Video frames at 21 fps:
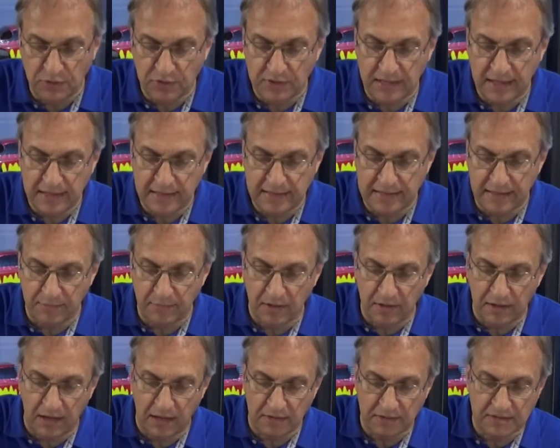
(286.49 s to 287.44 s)
take them
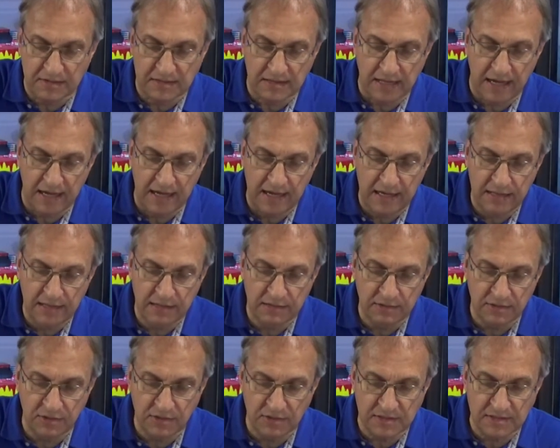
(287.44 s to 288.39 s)
outside,
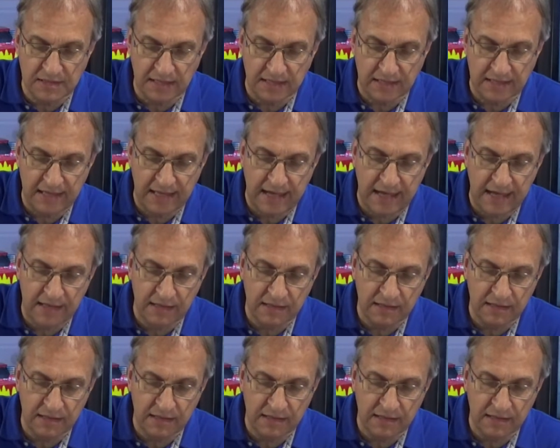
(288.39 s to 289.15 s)
just like that.